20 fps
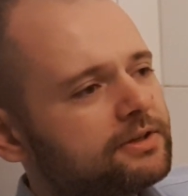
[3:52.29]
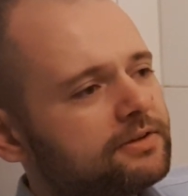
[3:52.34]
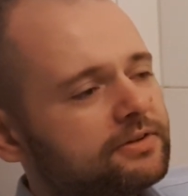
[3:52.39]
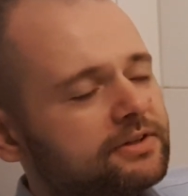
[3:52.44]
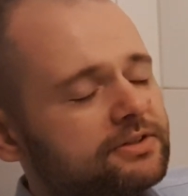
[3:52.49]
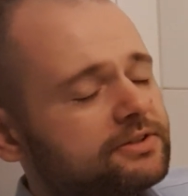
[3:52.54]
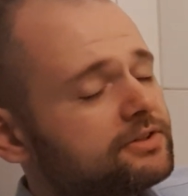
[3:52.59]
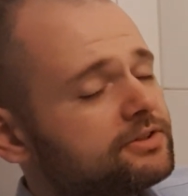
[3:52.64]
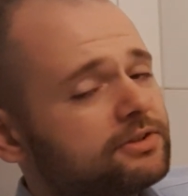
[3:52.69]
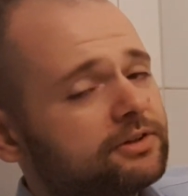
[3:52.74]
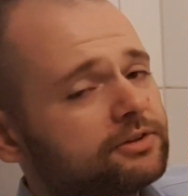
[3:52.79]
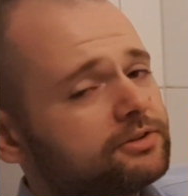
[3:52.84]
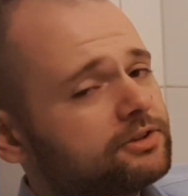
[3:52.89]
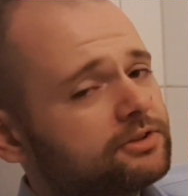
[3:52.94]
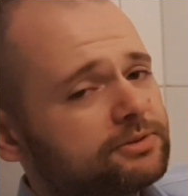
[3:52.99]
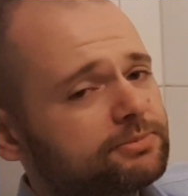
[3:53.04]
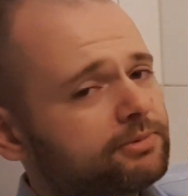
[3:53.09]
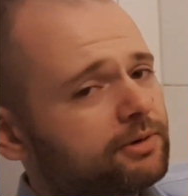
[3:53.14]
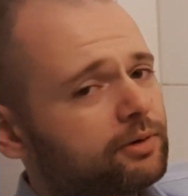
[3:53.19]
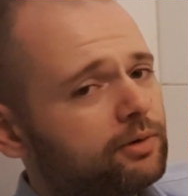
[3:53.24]
And this is not
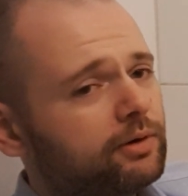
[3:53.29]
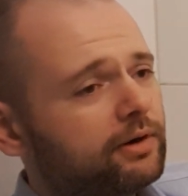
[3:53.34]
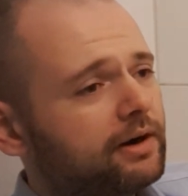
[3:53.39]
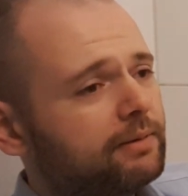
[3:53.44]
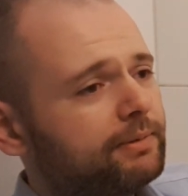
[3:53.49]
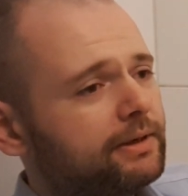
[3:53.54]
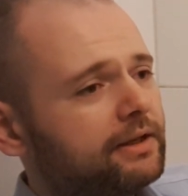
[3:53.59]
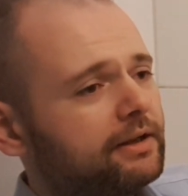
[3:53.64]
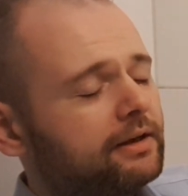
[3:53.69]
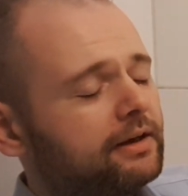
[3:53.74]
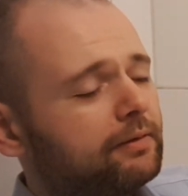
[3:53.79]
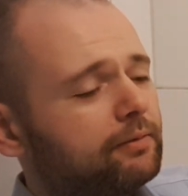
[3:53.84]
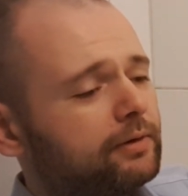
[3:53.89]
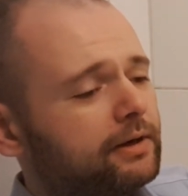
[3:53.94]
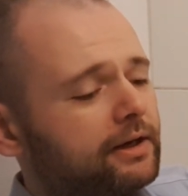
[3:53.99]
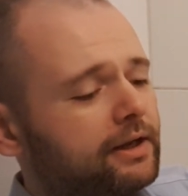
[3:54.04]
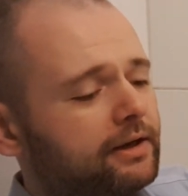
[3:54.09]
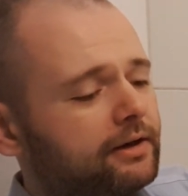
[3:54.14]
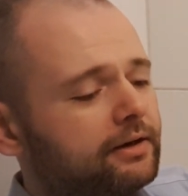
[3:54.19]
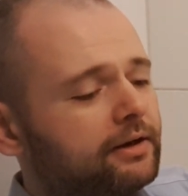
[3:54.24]
just programming
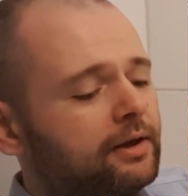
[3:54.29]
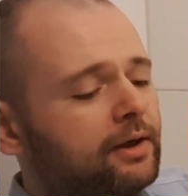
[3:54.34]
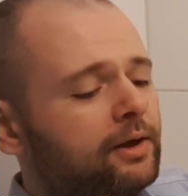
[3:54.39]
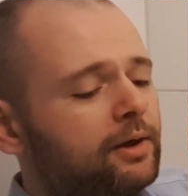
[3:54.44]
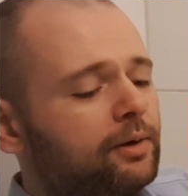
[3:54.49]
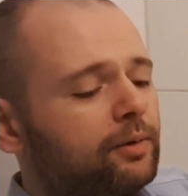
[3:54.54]
related,